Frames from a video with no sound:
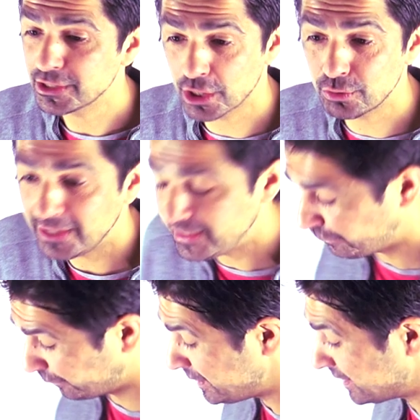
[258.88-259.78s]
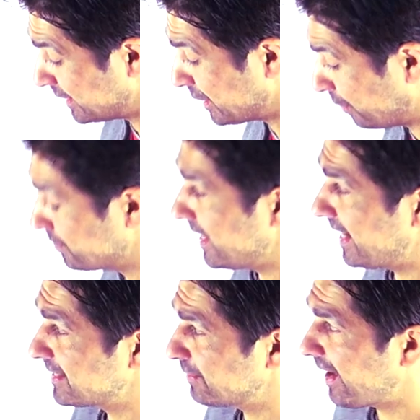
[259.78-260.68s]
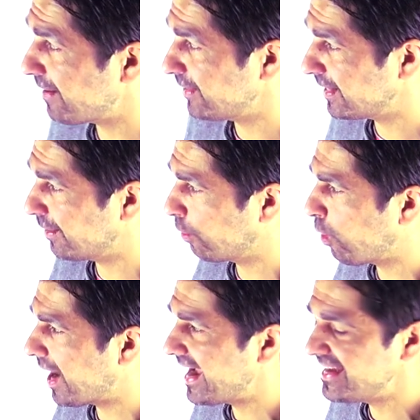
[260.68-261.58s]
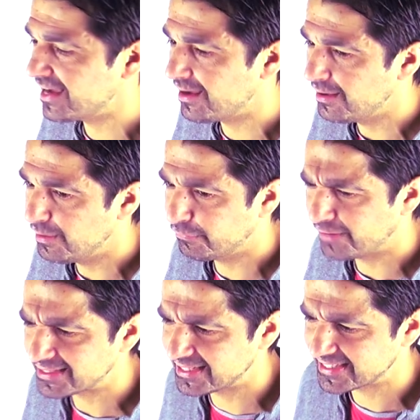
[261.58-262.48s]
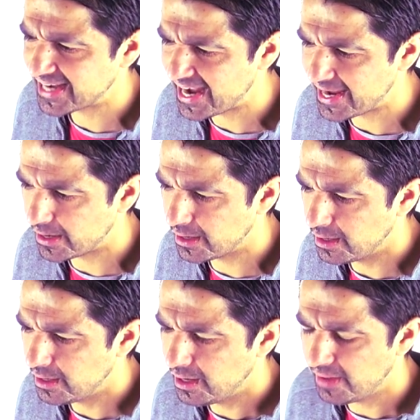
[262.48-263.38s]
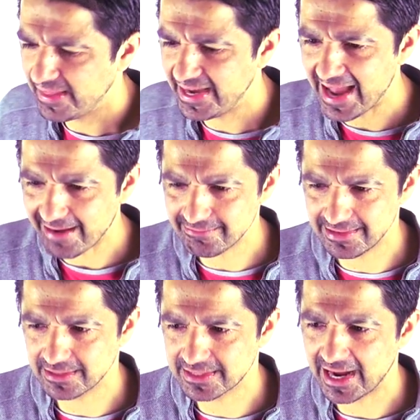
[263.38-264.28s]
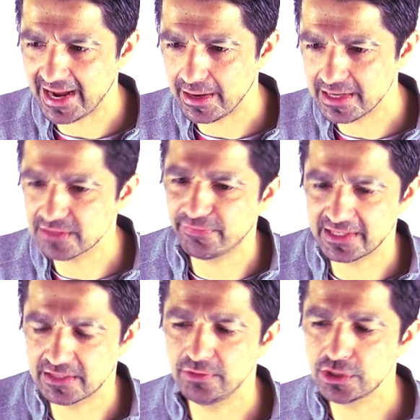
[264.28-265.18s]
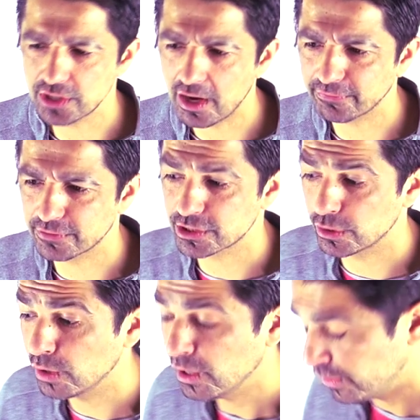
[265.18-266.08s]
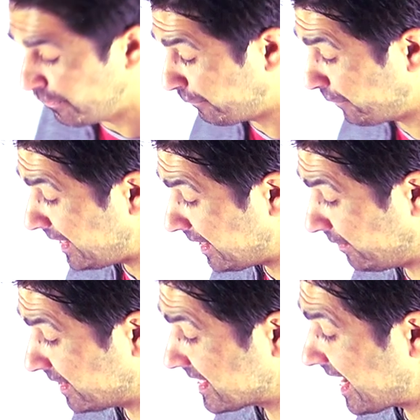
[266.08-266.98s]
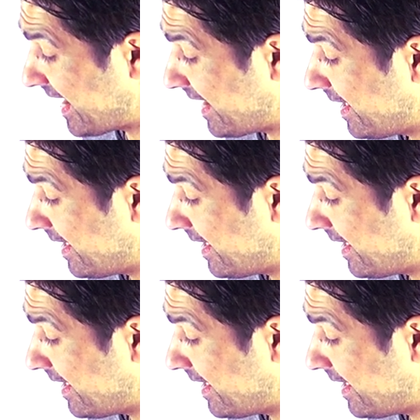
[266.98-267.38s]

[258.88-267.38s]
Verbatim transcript: totally defeating the object of having a wider, fatter tire. And the narrower tire is effectively soft. So the feel of the tire,